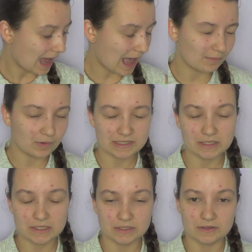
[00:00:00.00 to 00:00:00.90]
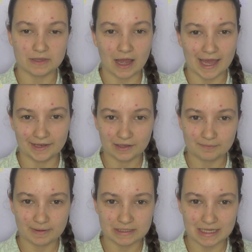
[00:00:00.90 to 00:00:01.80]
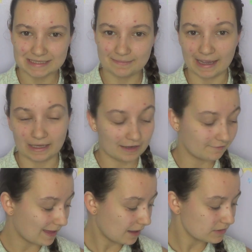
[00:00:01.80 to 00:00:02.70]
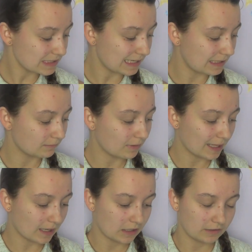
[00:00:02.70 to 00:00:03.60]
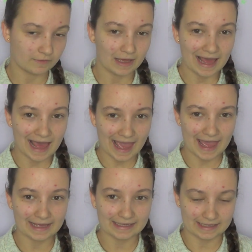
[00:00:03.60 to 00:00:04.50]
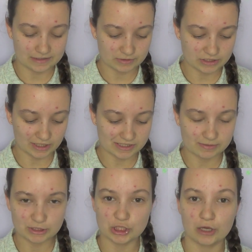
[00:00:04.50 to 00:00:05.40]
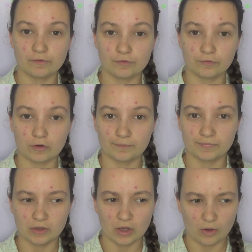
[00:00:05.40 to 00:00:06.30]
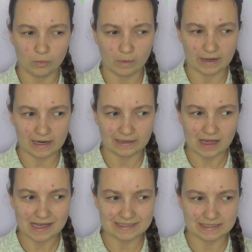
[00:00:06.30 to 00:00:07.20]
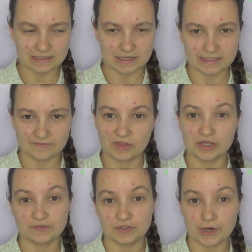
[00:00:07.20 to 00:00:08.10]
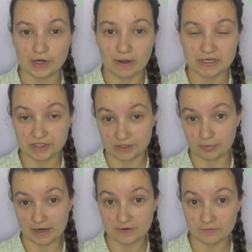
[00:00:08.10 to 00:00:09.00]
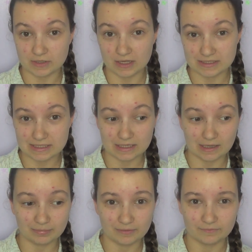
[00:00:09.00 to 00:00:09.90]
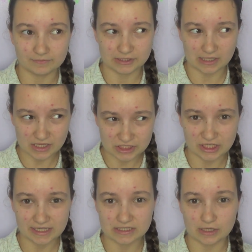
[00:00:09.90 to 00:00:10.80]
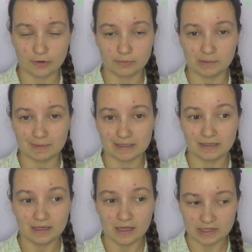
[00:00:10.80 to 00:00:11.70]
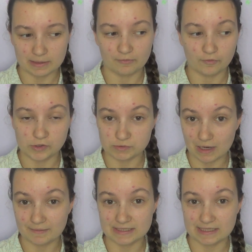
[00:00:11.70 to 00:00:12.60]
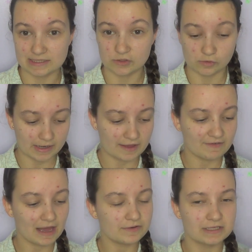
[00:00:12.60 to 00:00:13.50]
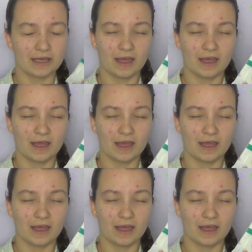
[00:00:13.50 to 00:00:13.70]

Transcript: And whilst I was doing that, I had a look in my dance bag and I found in my kind of hair kit, which I switched over from when I last did dancing. For those of you who don't know, I took a break from dancing a couple of last year, so it would have been the year before, so while I was still at school, and I found